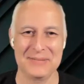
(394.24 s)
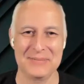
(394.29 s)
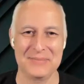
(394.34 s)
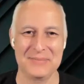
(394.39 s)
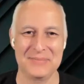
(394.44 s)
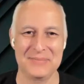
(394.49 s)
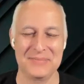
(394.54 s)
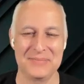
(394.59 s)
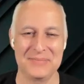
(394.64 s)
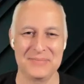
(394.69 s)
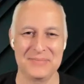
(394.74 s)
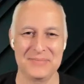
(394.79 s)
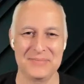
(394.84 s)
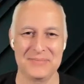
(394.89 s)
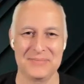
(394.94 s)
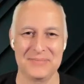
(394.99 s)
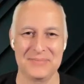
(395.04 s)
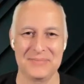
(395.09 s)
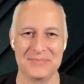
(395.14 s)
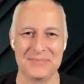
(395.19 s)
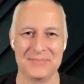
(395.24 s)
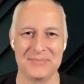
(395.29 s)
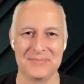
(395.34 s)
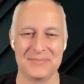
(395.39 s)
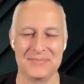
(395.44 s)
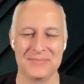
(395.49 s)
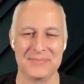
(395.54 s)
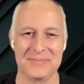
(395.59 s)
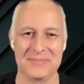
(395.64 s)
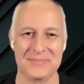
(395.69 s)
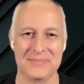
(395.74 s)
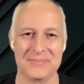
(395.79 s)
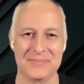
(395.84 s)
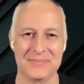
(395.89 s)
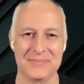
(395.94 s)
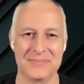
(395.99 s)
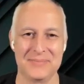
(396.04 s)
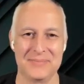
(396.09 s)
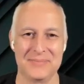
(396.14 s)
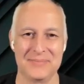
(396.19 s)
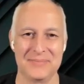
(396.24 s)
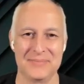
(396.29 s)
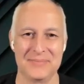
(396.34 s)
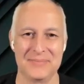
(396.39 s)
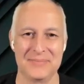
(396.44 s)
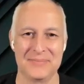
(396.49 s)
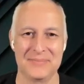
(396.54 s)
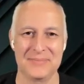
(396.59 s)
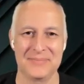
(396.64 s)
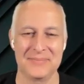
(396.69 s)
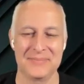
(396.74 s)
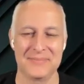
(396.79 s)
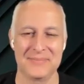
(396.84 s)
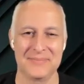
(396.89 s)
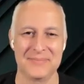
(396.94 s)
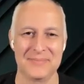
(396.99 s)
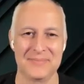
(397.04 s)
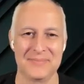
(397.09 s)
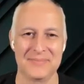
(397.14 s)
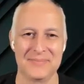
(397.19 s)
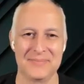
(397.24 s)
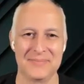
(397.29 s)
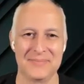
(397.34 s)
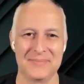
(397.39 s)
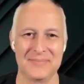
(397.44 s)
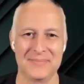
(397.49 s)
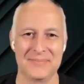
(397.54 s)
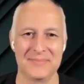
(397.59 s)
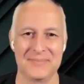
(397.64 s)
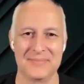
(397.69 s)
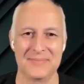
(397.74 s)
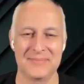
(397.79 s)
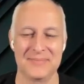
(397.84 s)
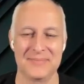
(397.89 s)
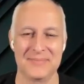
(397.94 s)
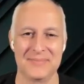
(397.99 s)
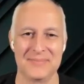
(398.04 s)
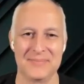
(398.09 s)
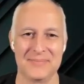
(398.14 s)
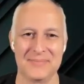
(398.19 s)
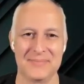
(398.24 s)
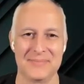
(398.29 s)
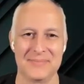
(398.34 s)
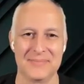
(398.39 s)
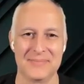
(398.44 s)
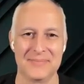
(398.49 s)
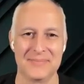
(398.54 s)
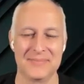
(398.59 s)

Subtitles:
No words are spoken by the person on screen.